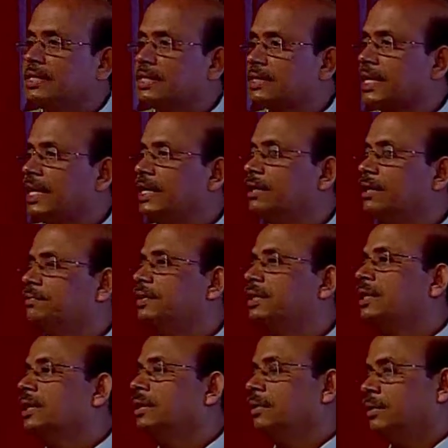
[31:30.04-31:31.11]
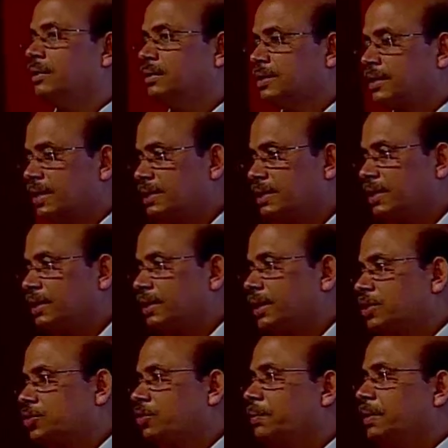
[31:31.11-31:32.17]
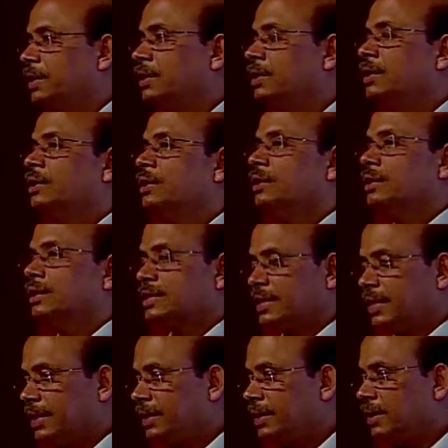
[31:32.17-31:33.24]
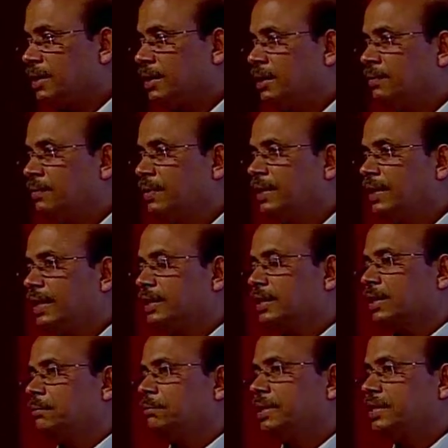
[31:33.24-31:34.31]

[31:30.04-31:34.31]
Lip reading: scanning of the structure that is to be studied. We create the complete